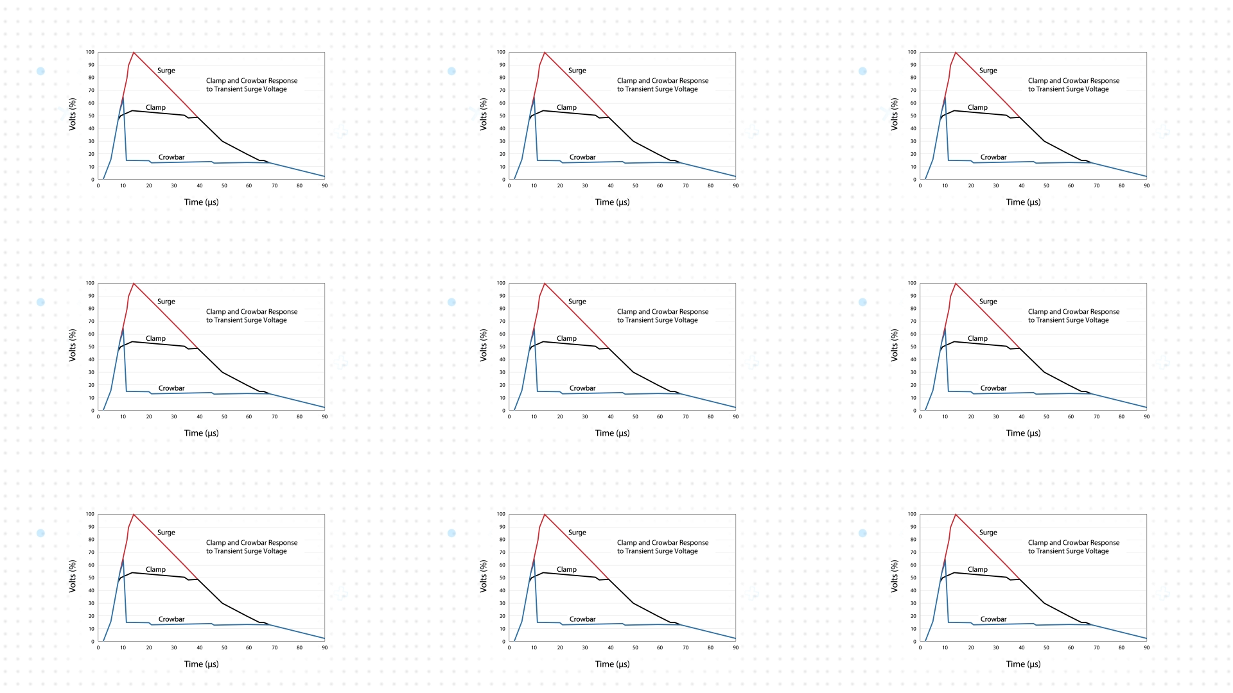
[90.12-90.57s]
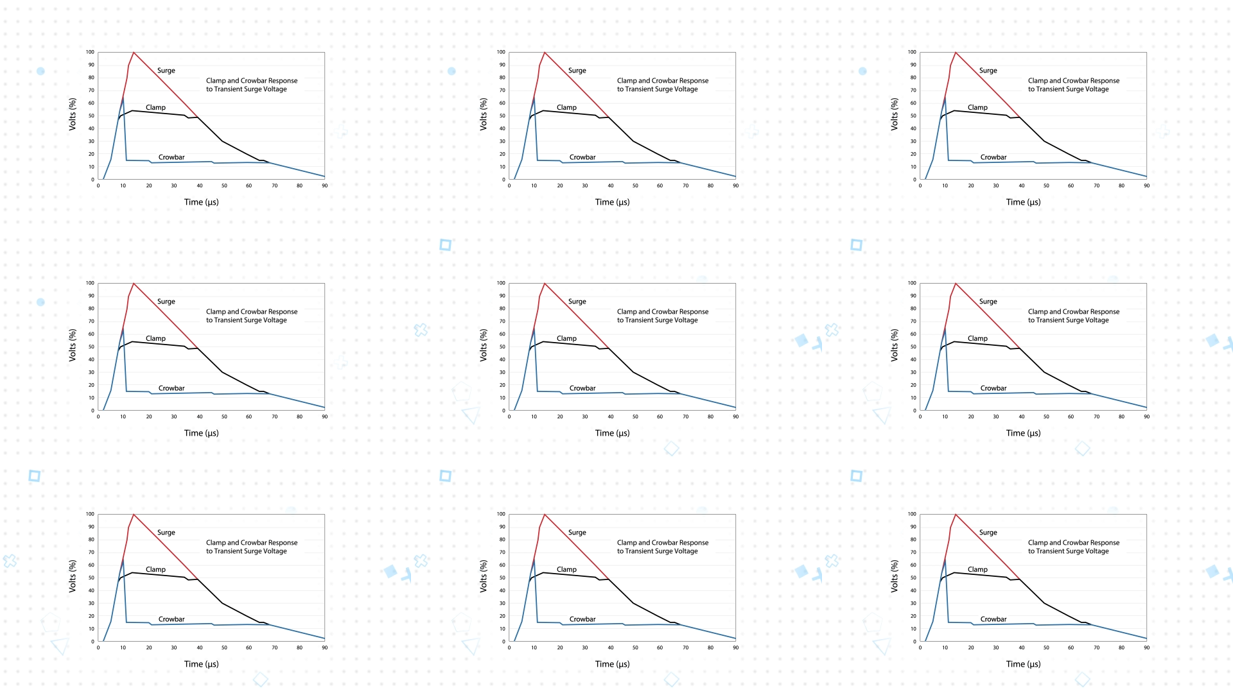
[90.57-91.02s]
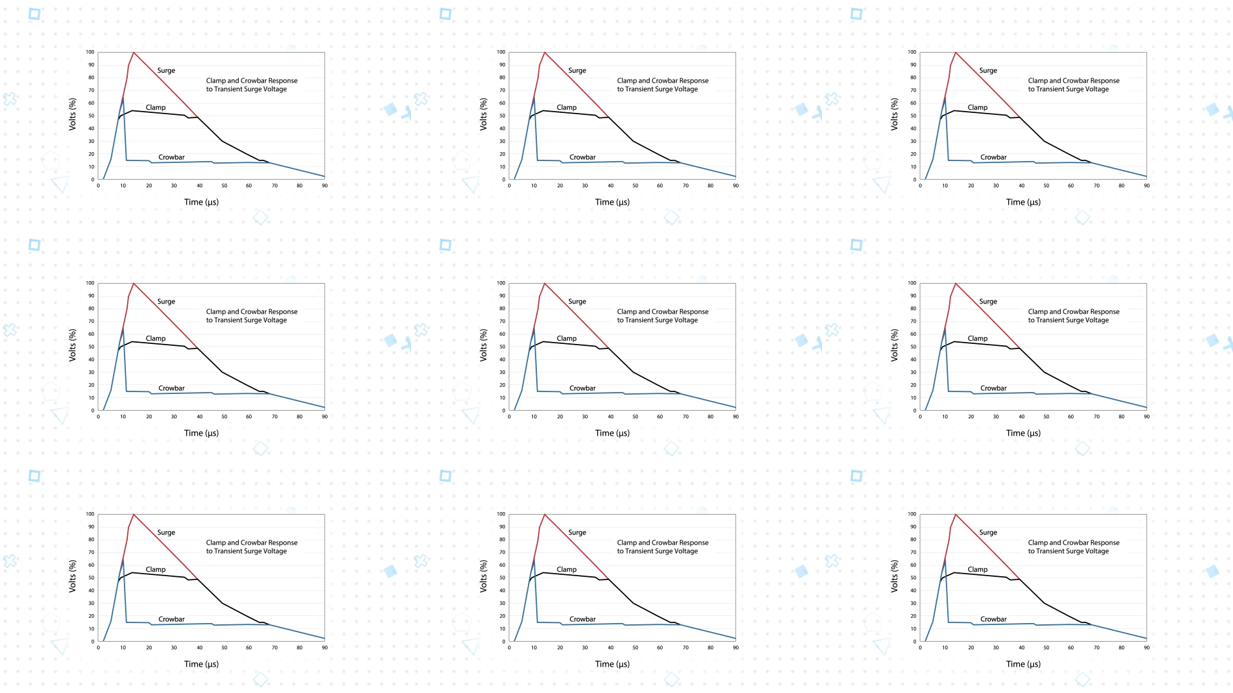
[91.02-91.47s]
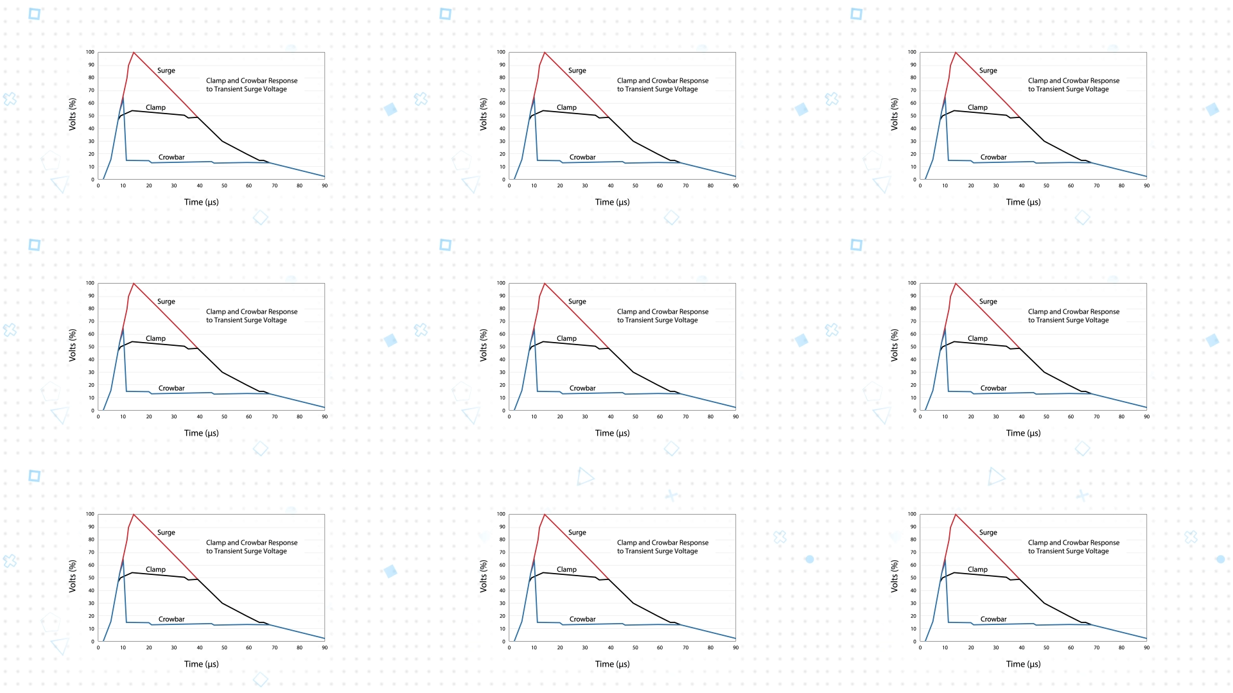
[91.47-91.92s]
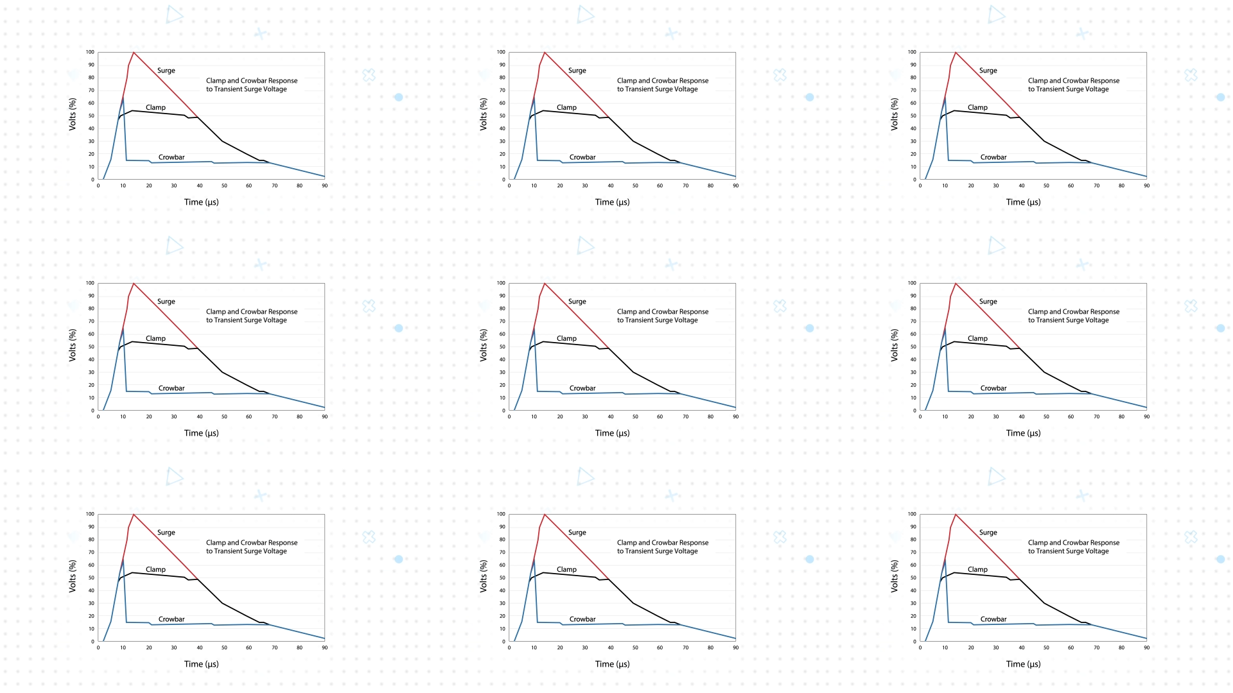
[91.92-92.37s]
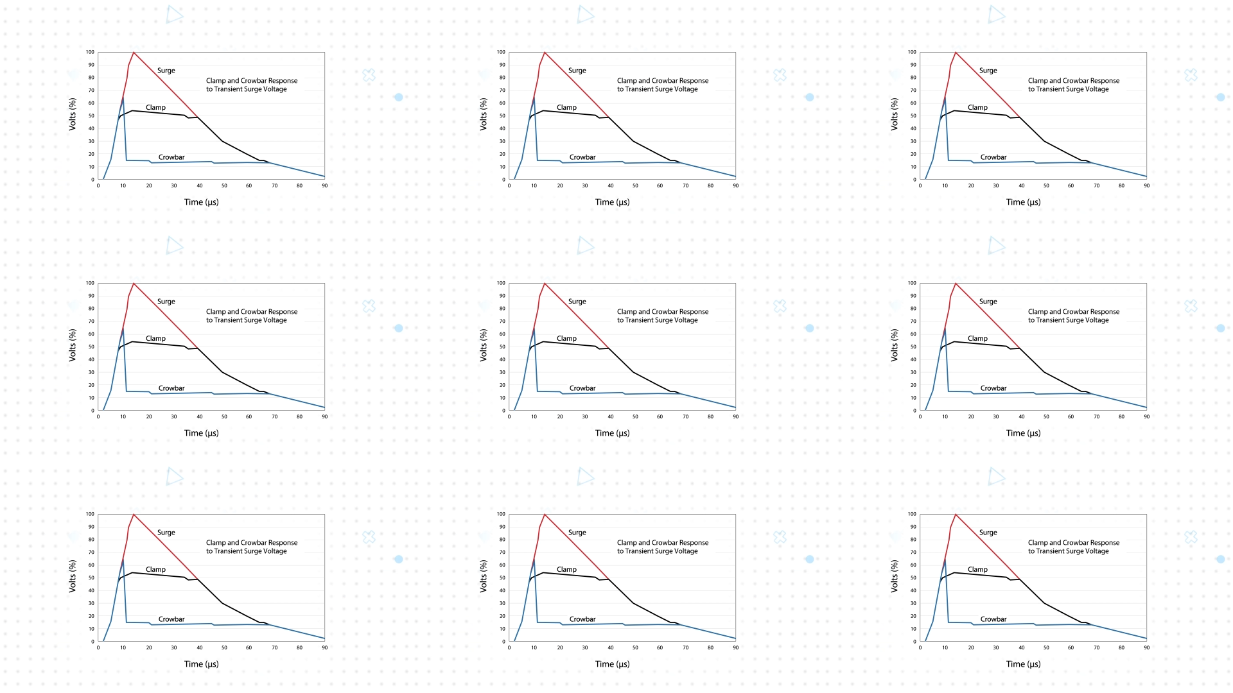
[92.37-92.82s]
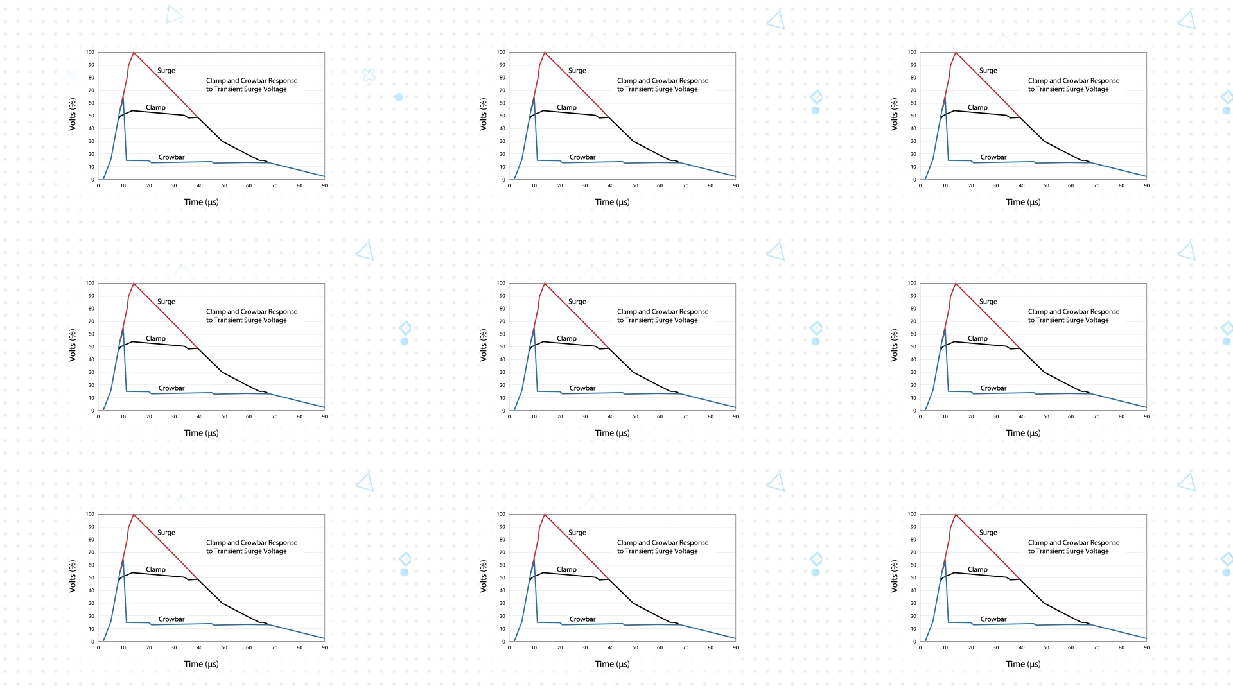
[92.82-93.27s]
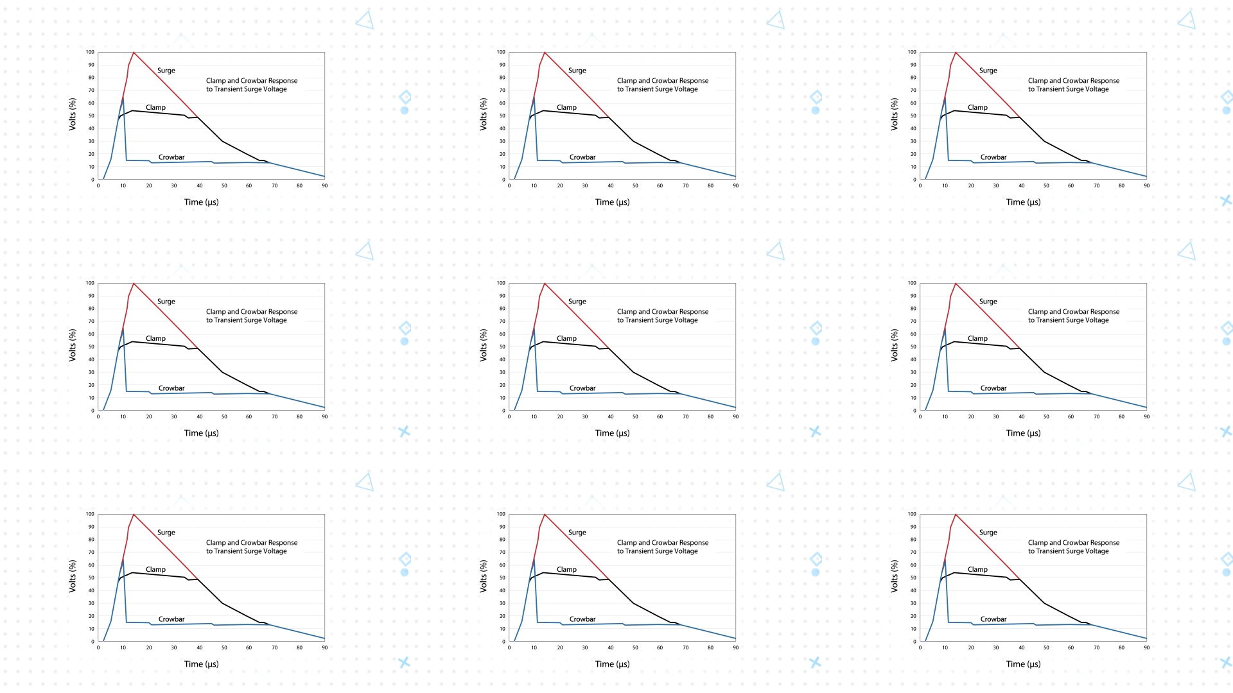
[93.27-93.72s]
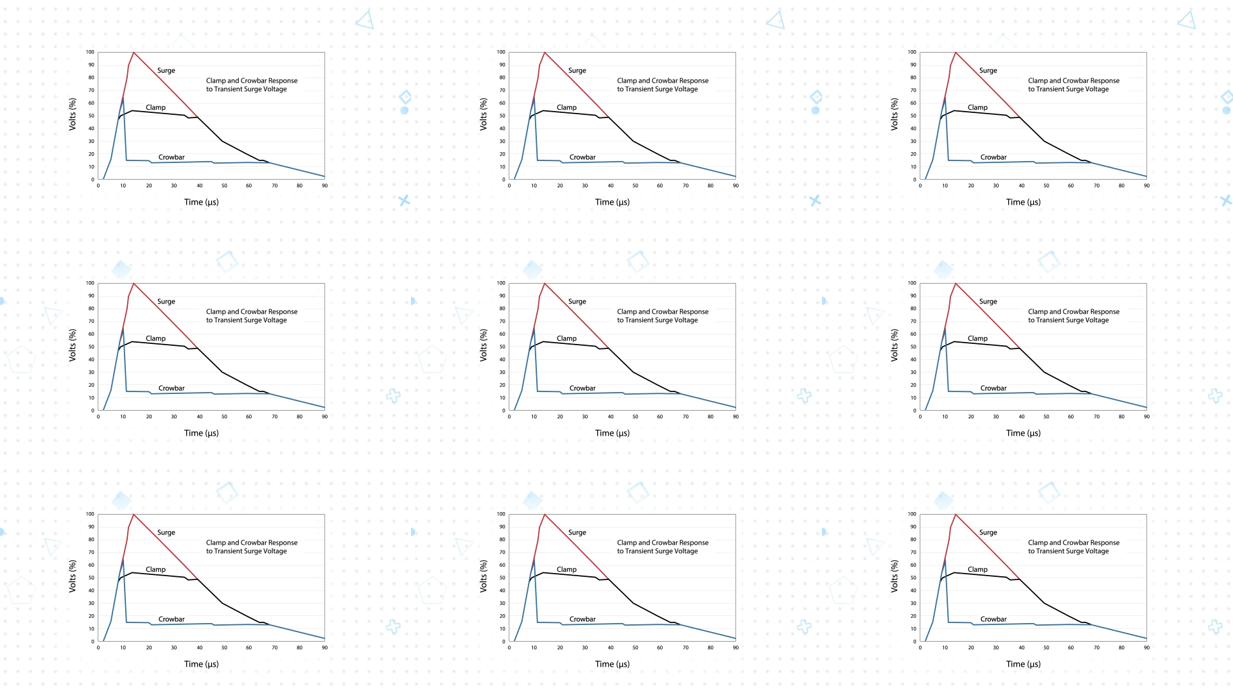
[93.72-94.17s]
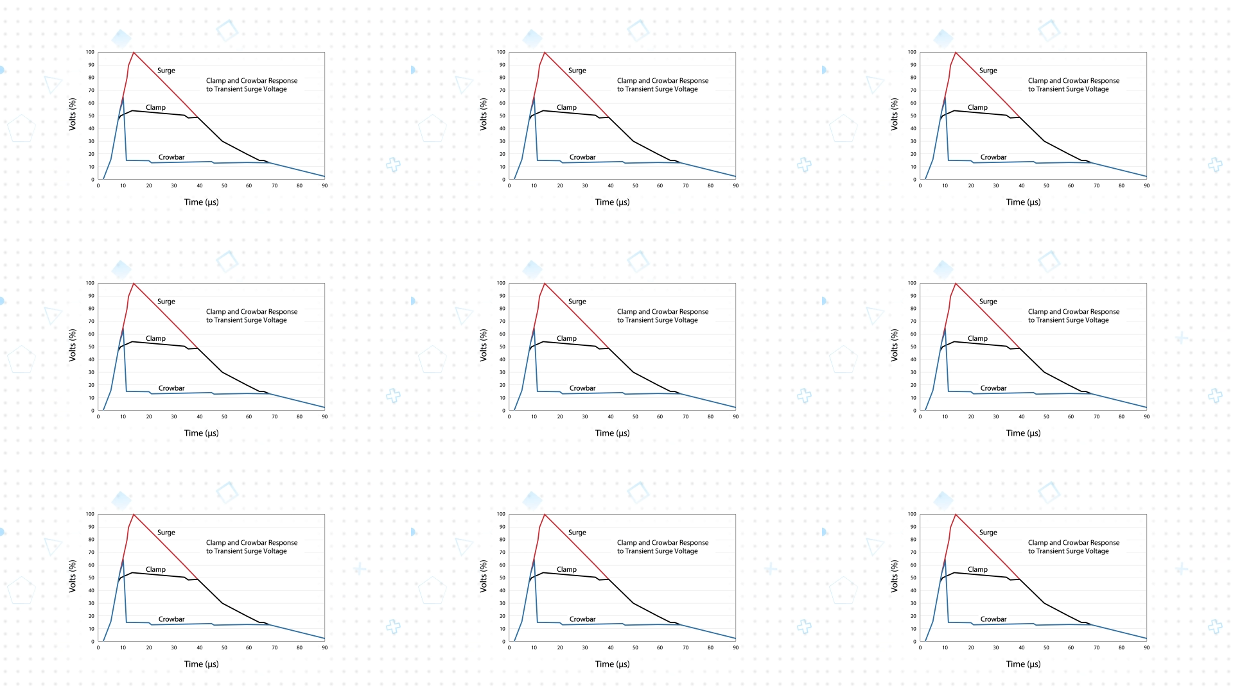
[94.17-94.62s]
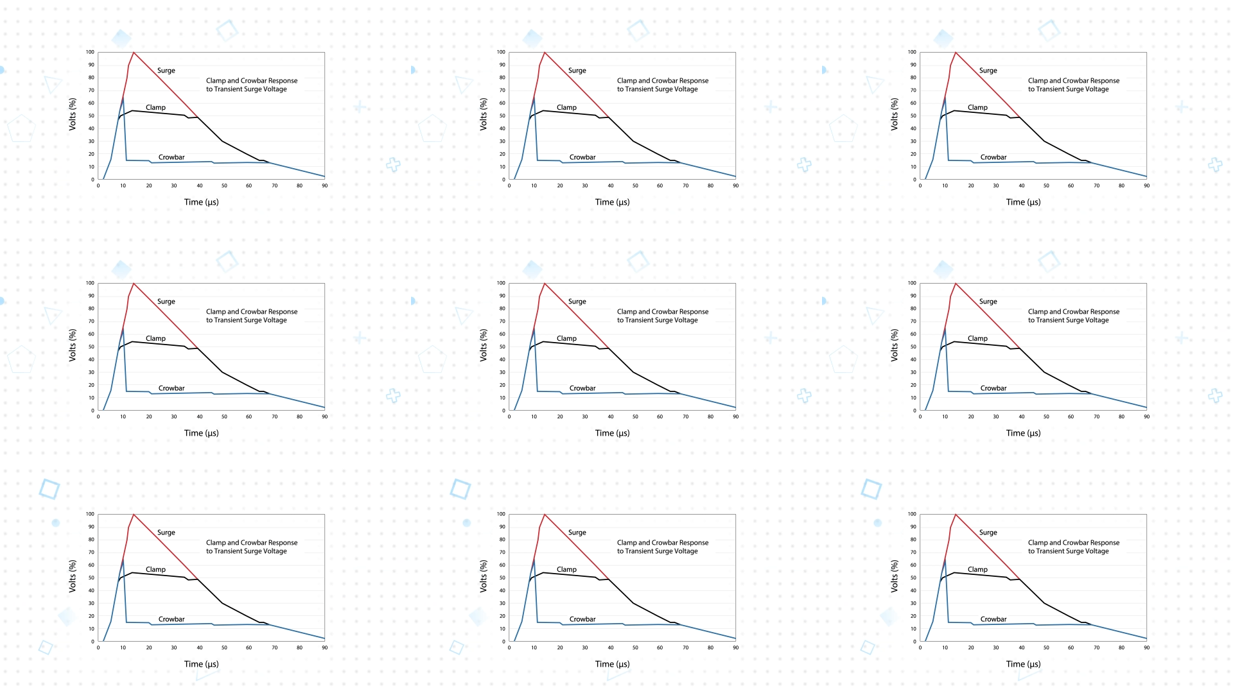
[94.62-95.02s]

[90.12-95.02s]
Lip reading: (no speaker visible)